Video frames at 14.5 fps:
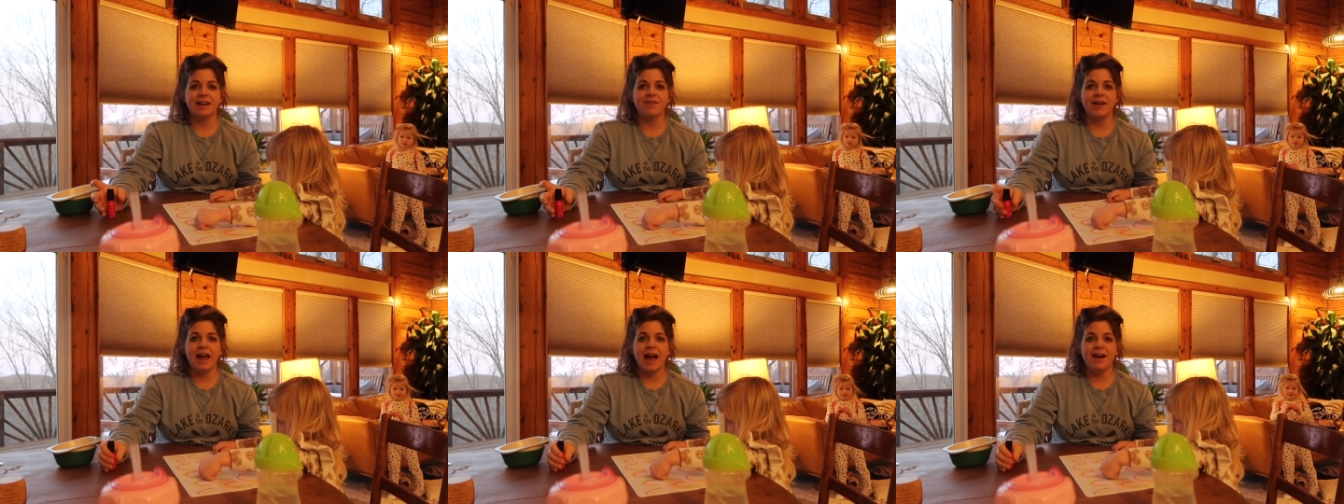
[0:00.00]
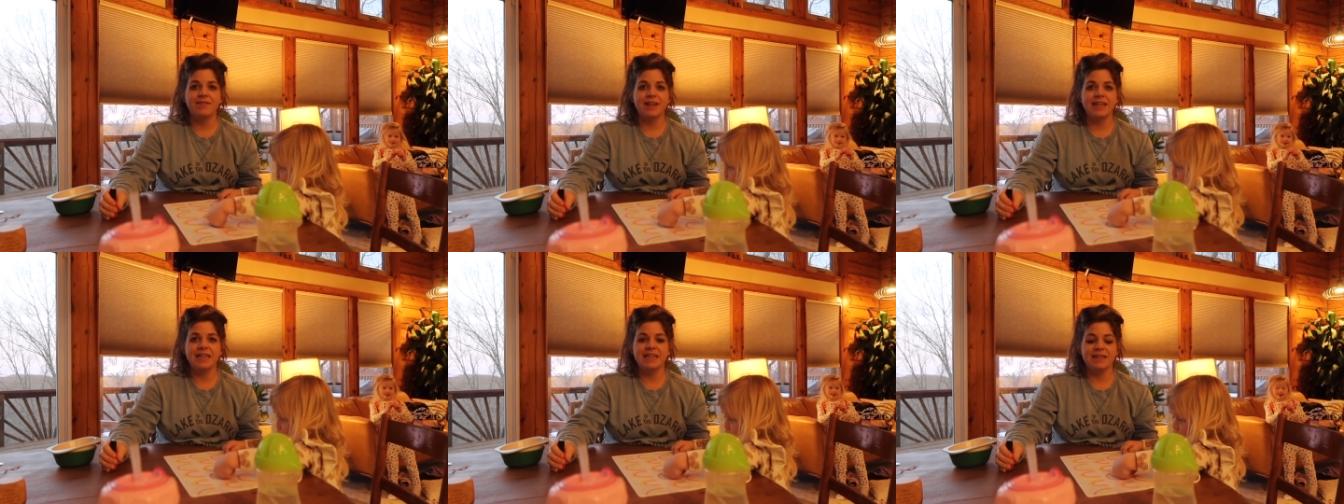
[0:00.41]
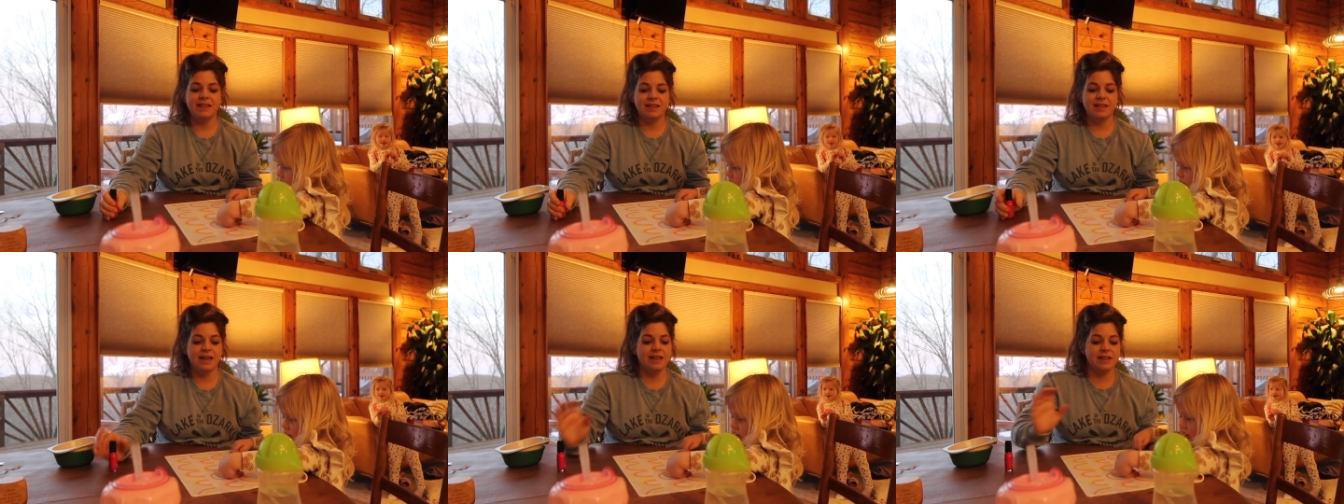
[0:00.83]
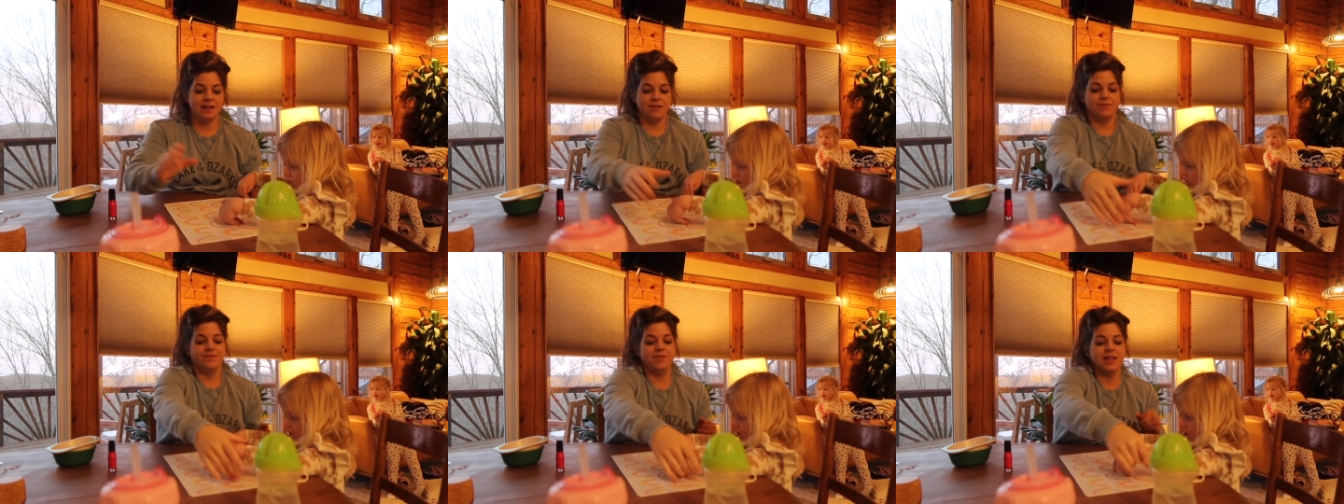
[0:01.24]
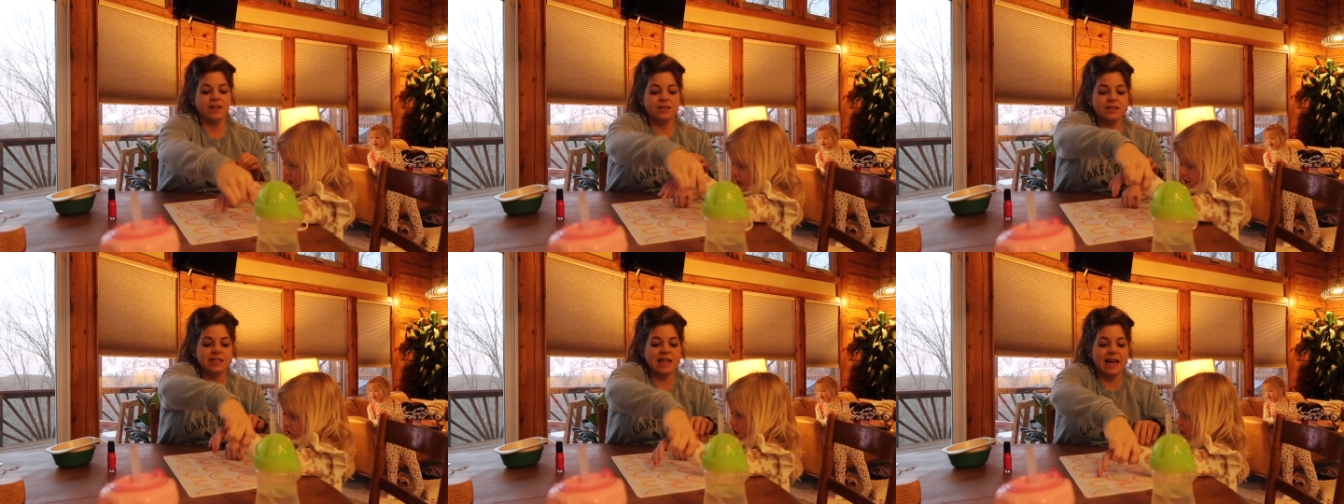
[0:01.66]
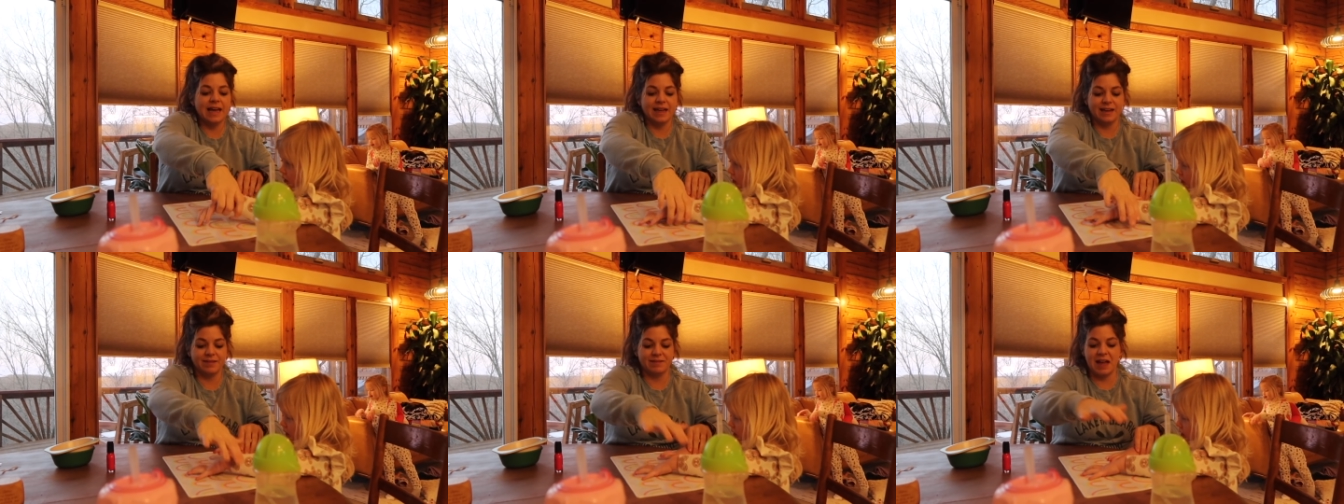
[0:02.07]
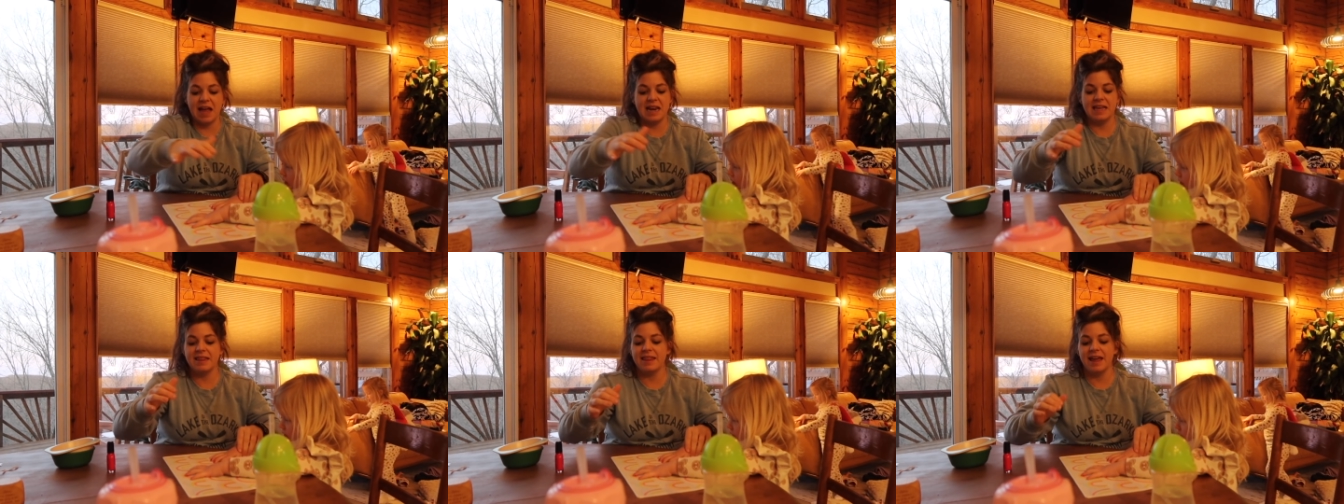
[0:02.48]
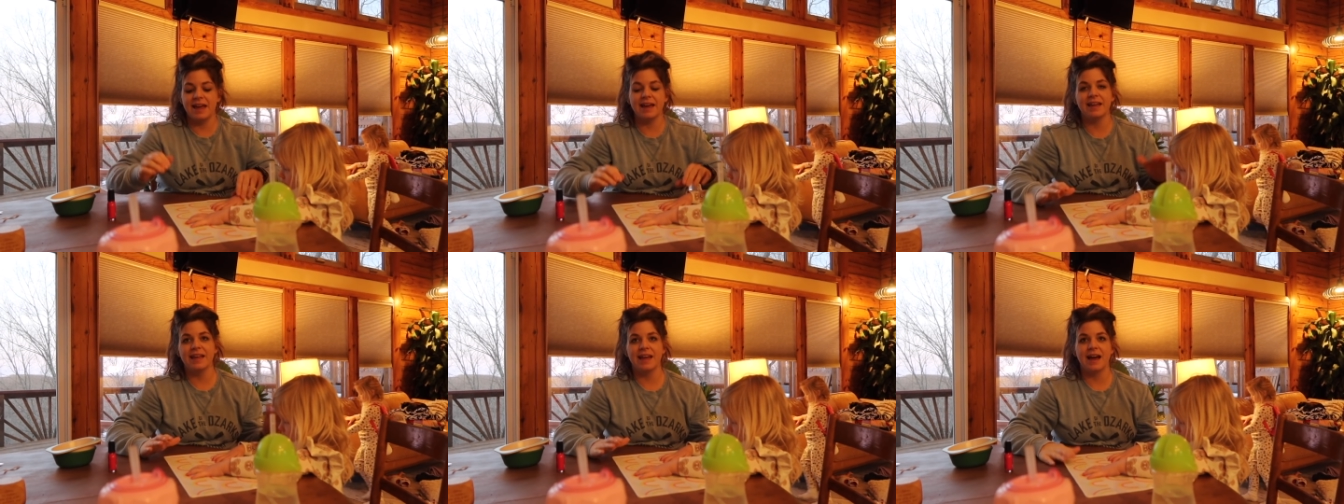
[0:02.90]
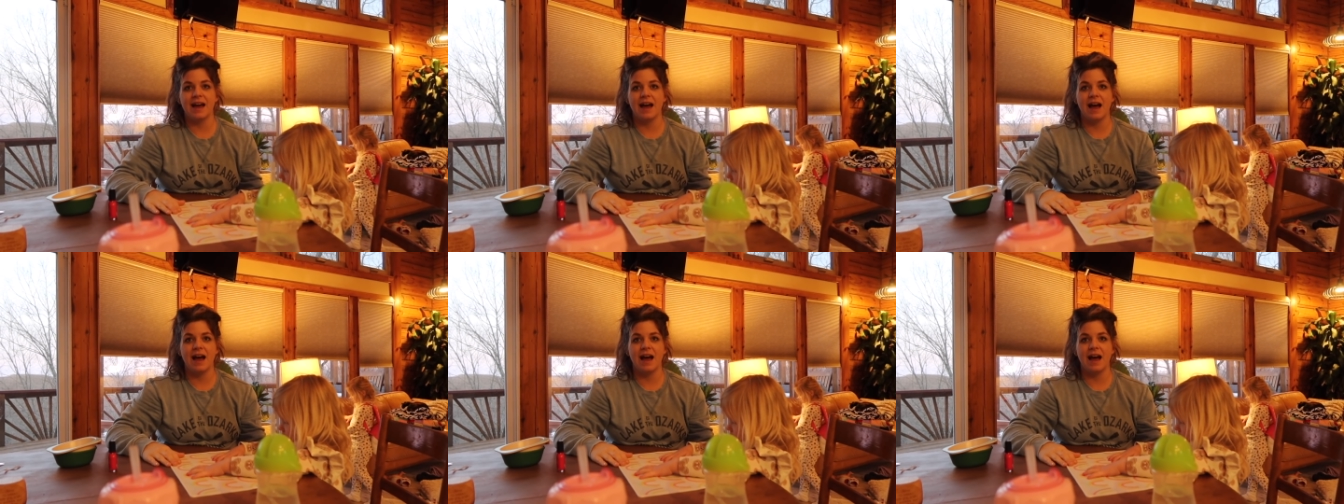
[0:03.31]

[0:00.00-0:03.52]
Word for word: If I have anything that feels like anything,